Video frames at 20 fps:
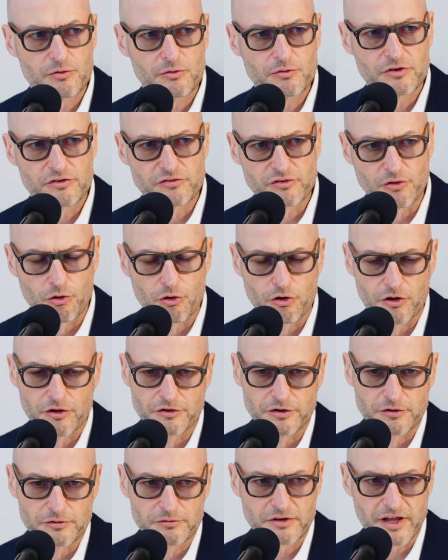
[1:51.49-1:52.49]
this is a whole
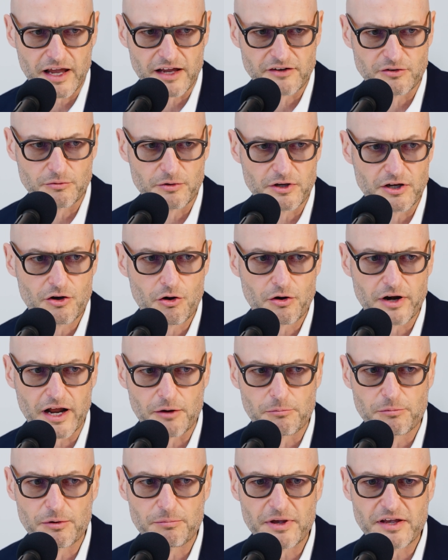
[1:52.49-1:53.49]
other tangent we can go
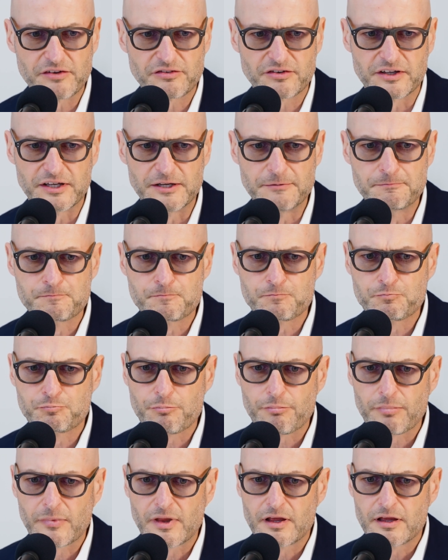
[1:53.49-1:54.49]
down, but basically
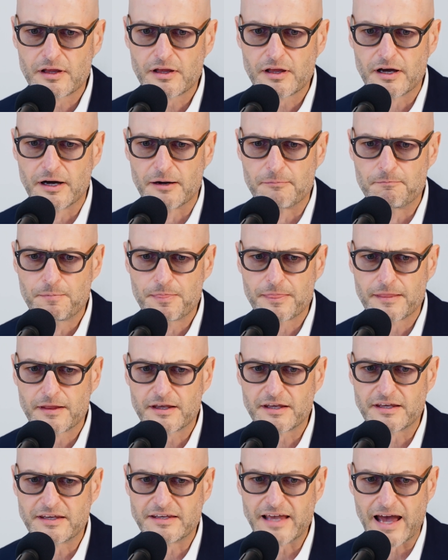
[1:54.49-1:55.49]

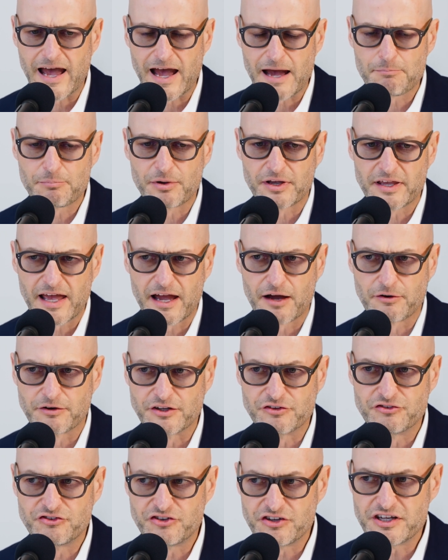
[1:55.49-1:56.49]
GAAP
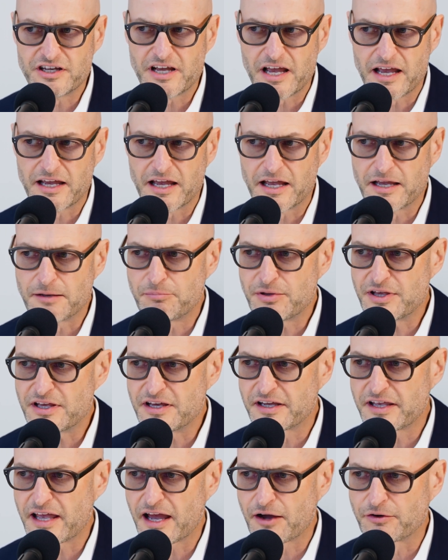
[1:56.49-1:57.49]
accounting,
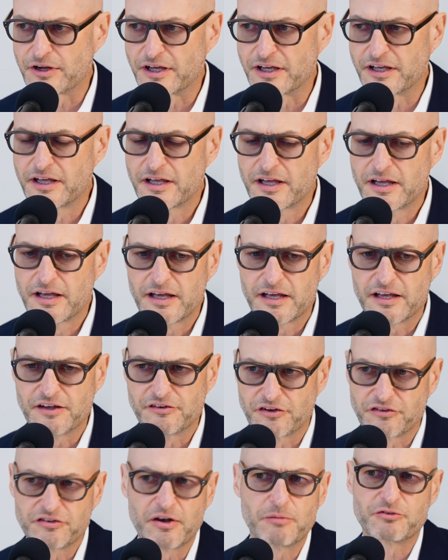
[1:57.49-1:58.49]
GAAP accounting,
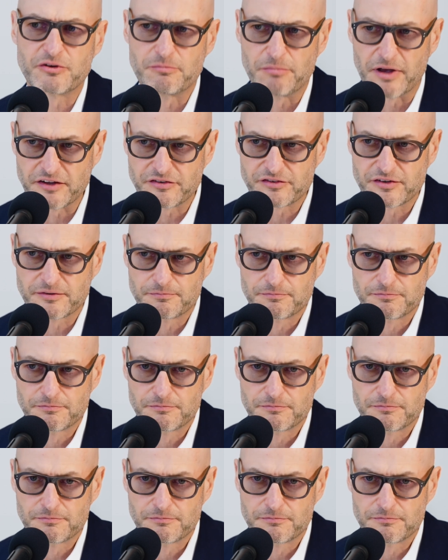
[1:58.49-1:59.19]
is assumption-based.